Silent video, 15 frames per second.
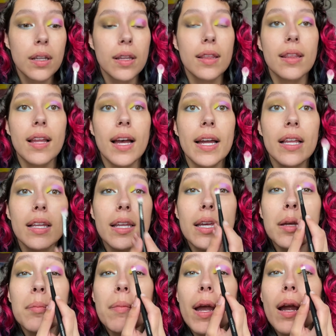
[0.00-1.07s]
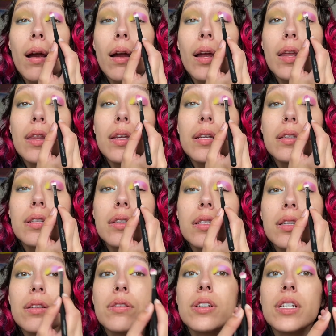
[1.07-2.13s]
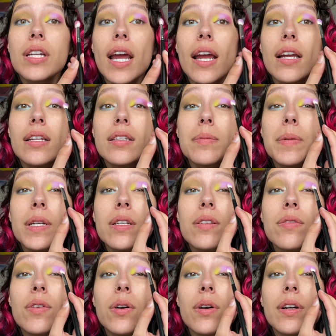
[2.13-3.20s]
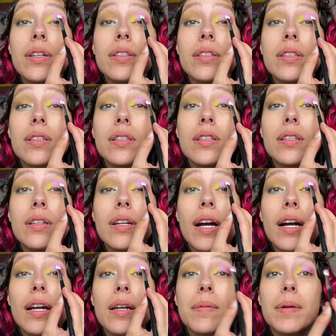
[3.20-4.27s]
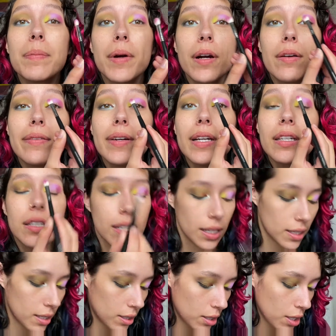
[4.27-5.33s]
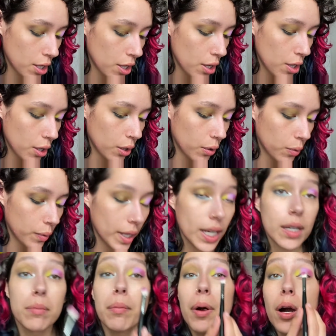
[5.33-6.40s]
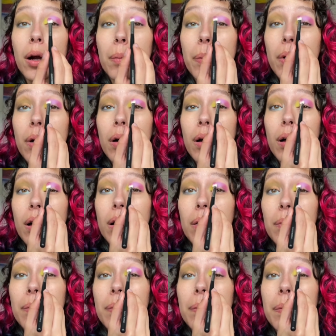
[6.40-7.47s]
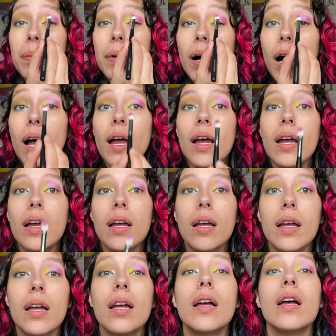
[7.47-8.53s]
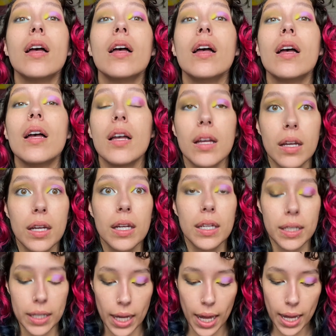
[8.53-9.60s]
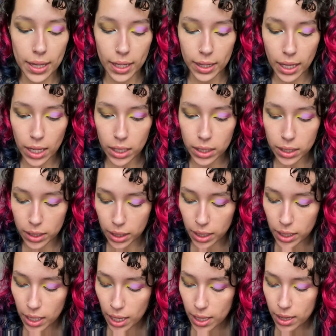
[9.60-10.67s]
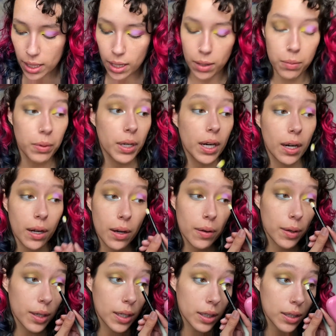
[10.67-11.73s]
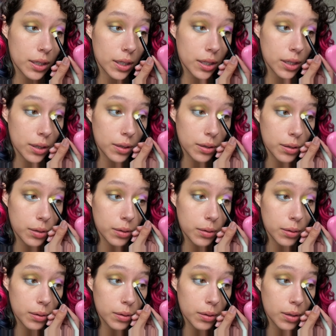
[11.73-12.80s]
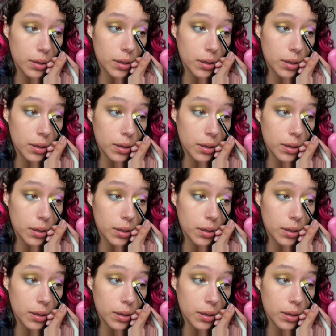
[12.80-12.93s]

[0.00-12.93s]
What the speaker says: lightly marry these 2 shades, because of course they're not going to be perfect because it's green and purple, but yeah, I think that looks good. And then we're going to